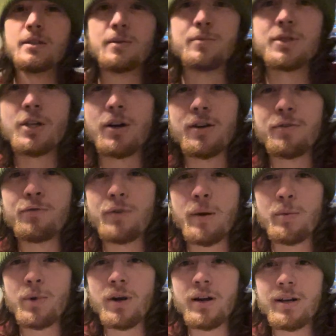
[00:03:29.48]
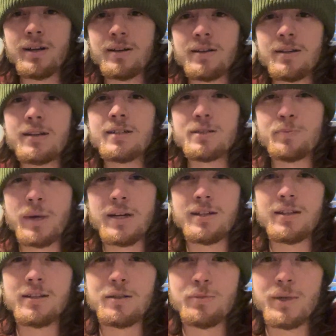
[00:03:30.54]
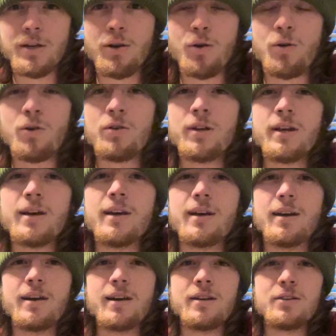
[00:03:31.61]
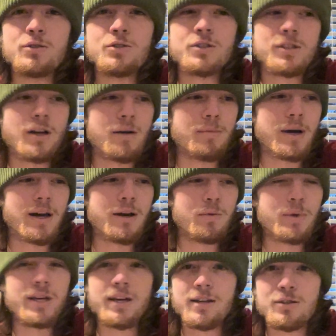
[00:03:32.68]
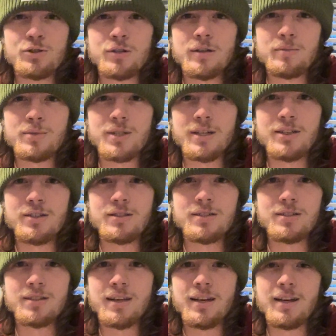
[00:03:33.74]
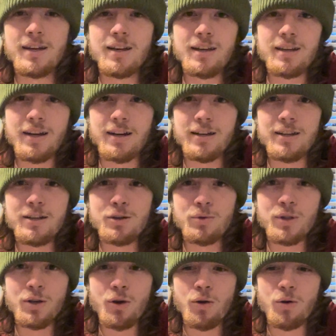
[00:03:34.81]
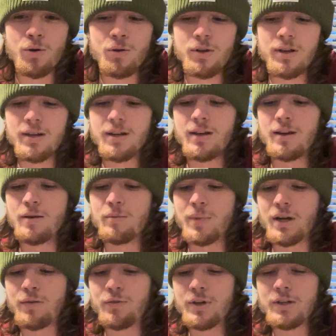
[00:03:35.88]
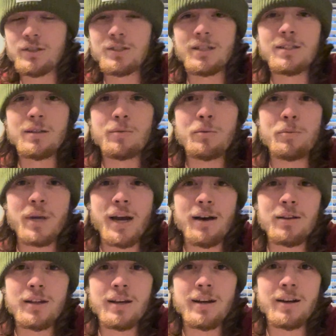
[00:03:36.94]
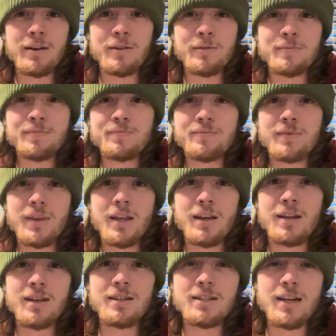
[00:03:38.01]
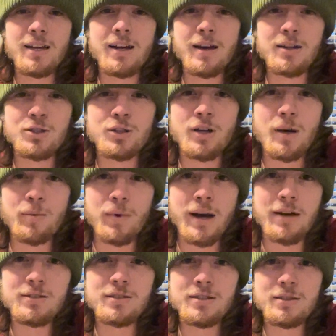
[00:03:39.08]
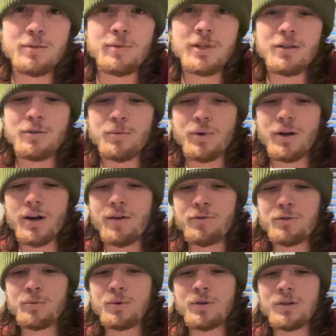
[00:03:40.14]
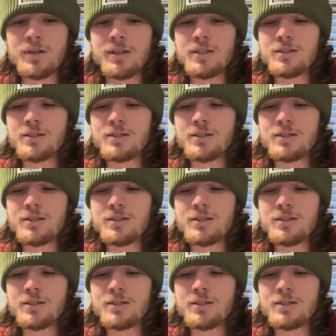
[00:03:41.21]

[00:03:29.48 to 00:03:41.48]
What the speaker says: I'm starting in February, expecting it to be cold, and usually on my weekend trips I just kind of deal with the cold, but I figured since I'm gonna be out there, take an extra couple ounces to be a little more comfortable.